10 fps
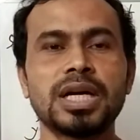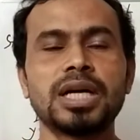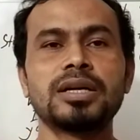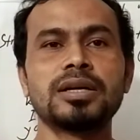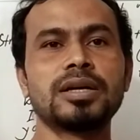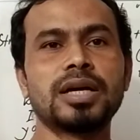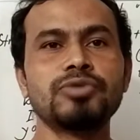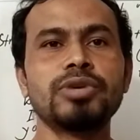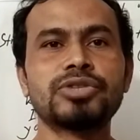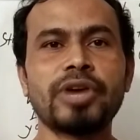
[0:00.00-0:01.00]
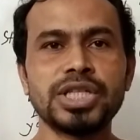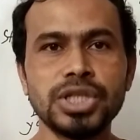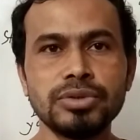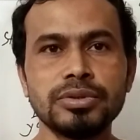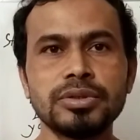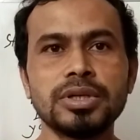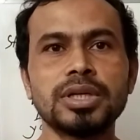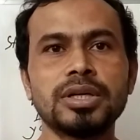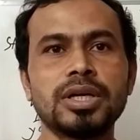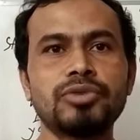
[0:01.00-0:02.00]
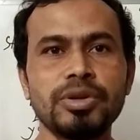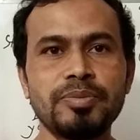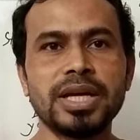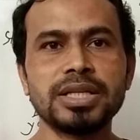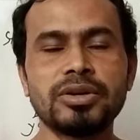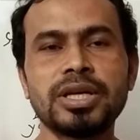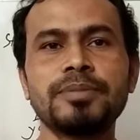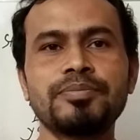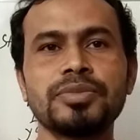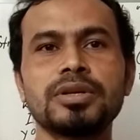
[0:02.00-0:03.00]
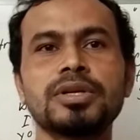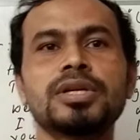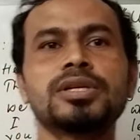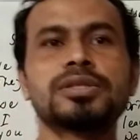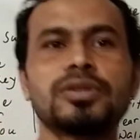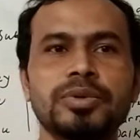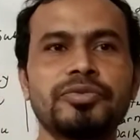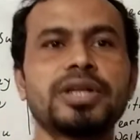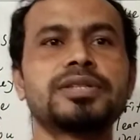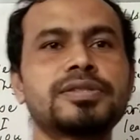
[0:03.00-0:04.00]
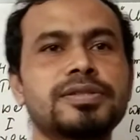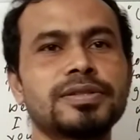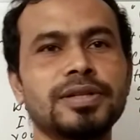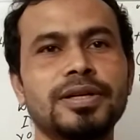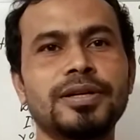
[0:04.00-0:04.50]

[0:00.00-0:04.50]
I will try to reply, okay? So my friends,